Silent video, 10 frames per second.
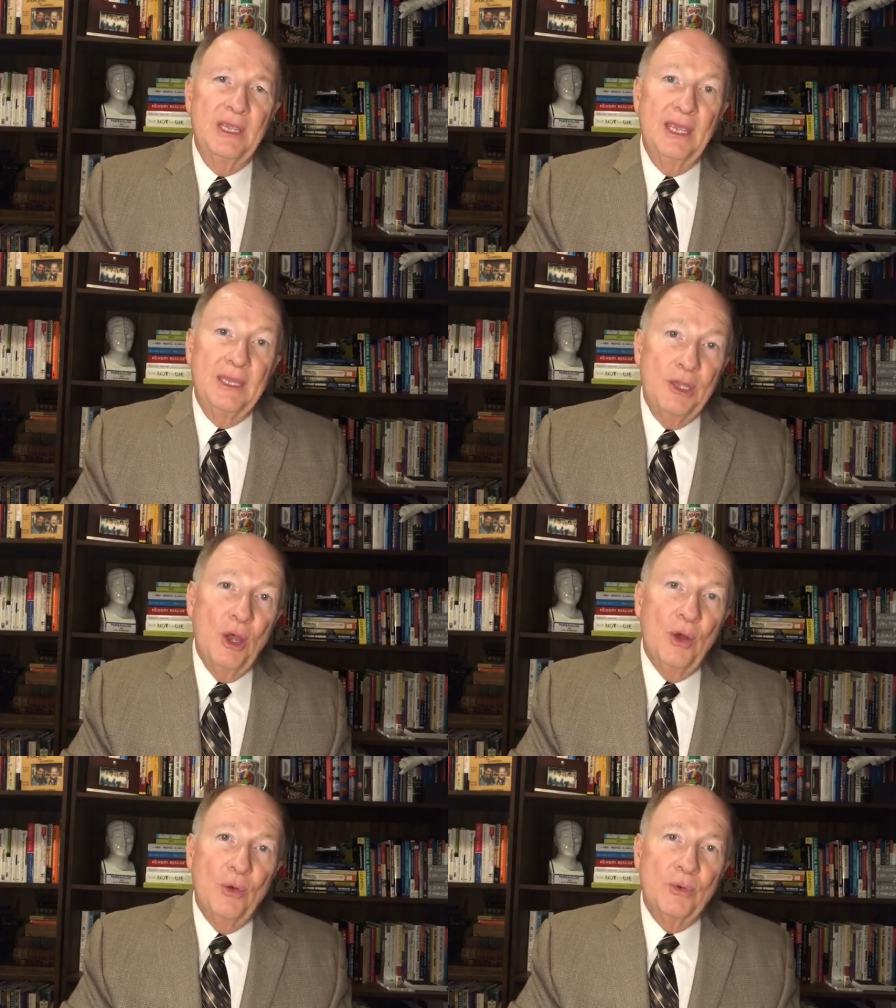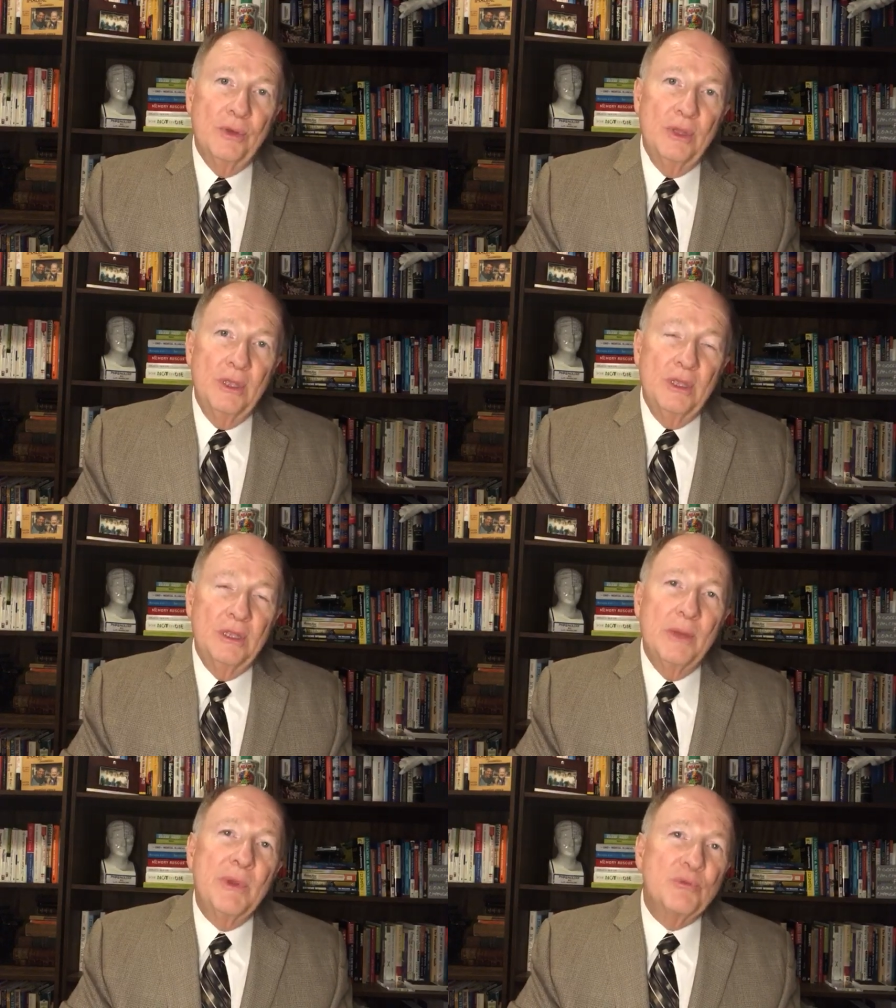and know
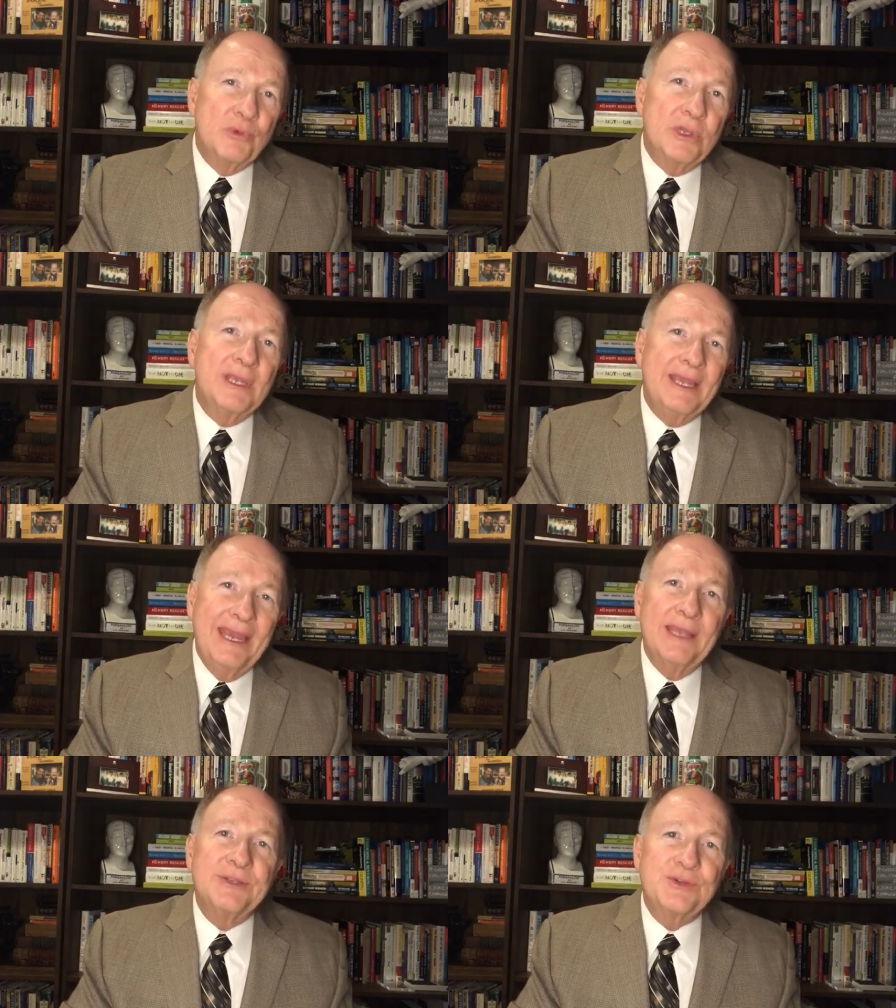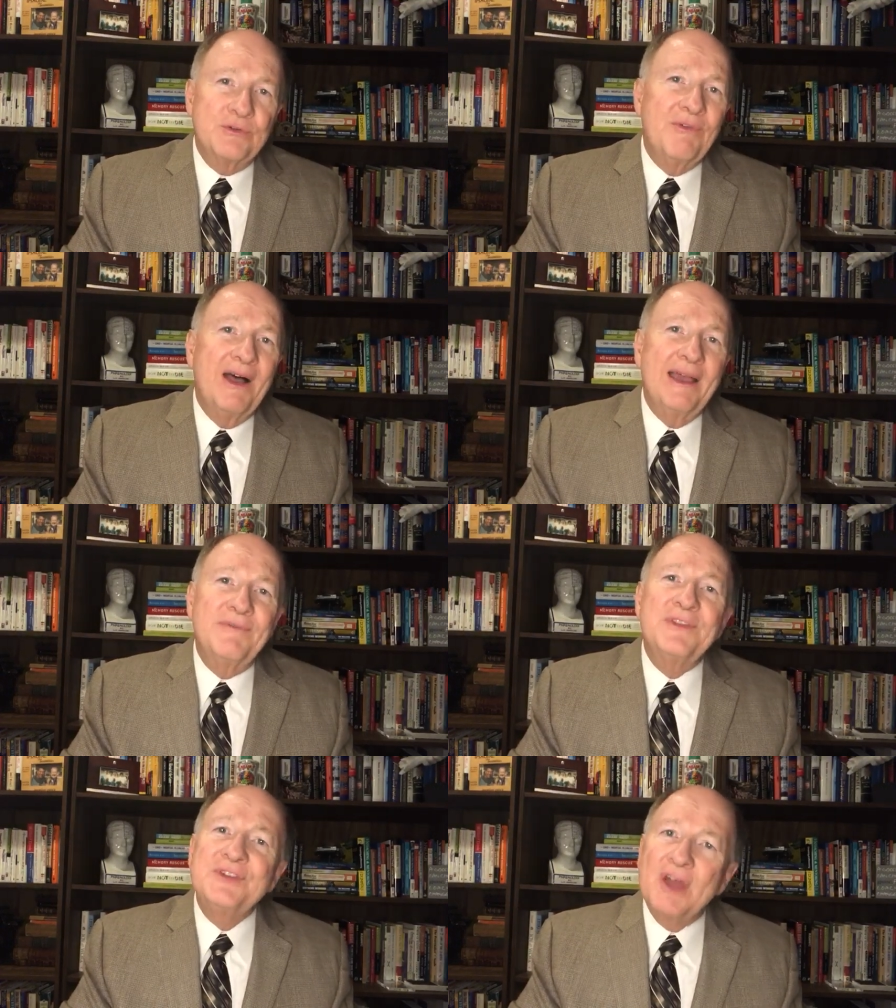that we really can
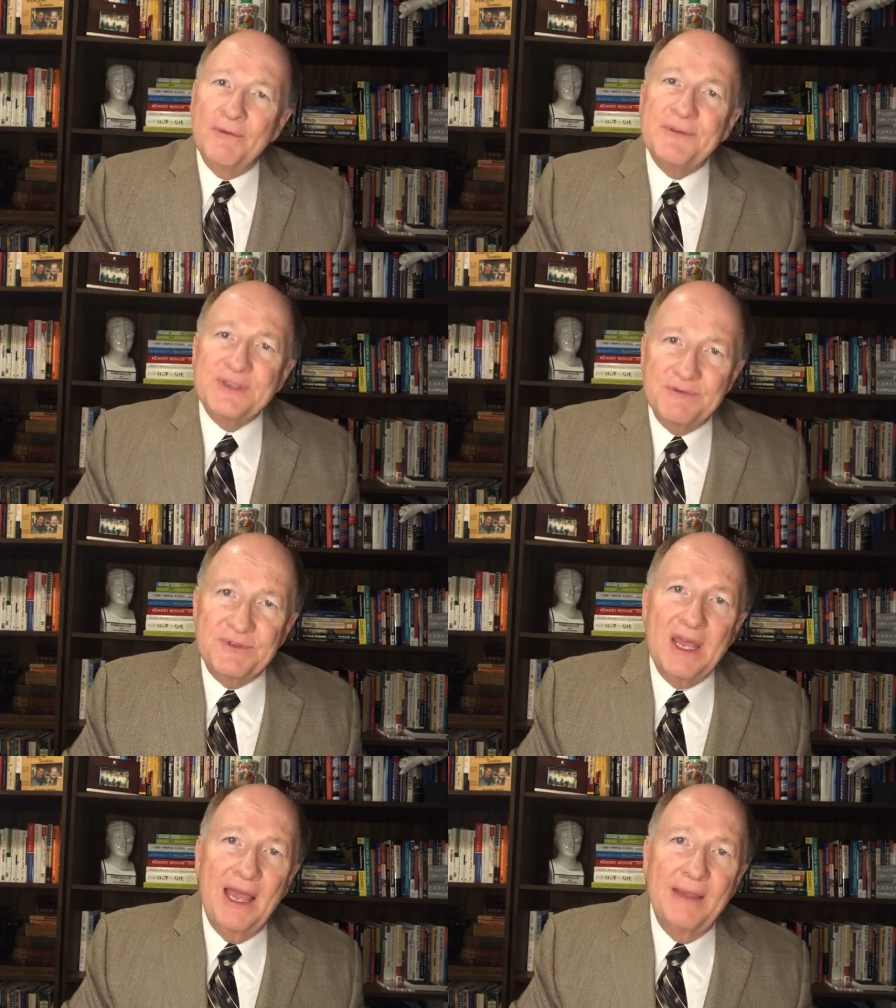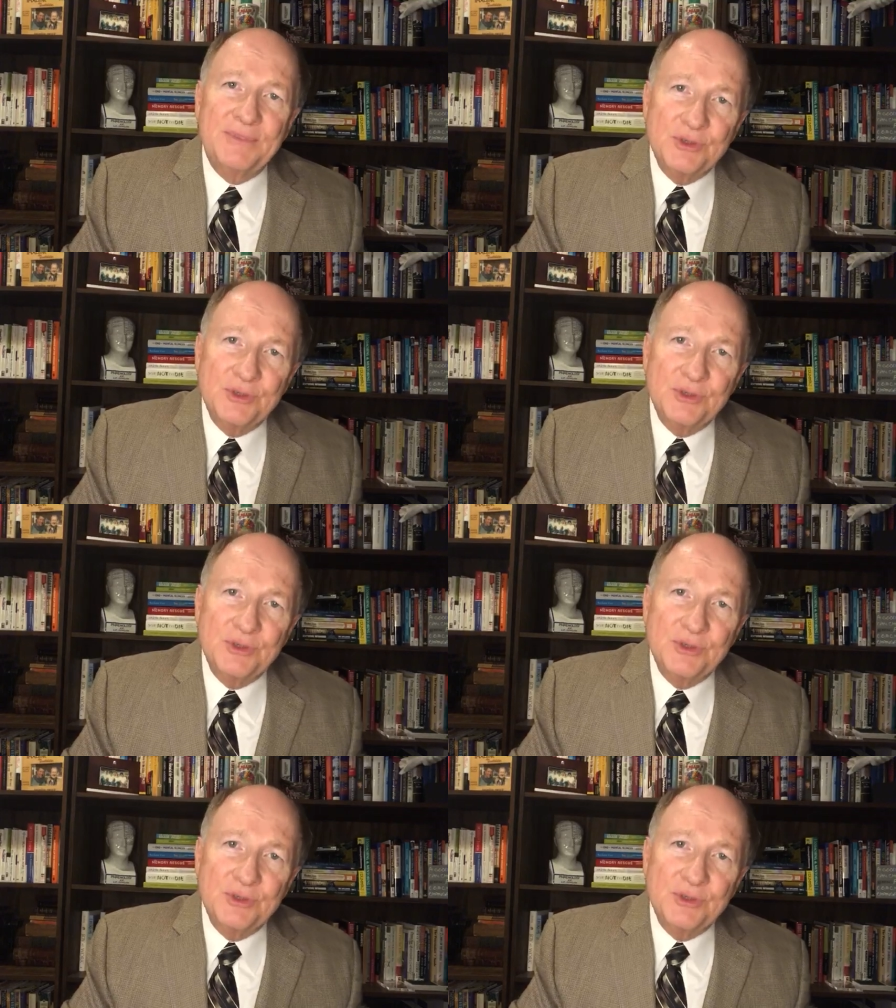survive the toughest of times.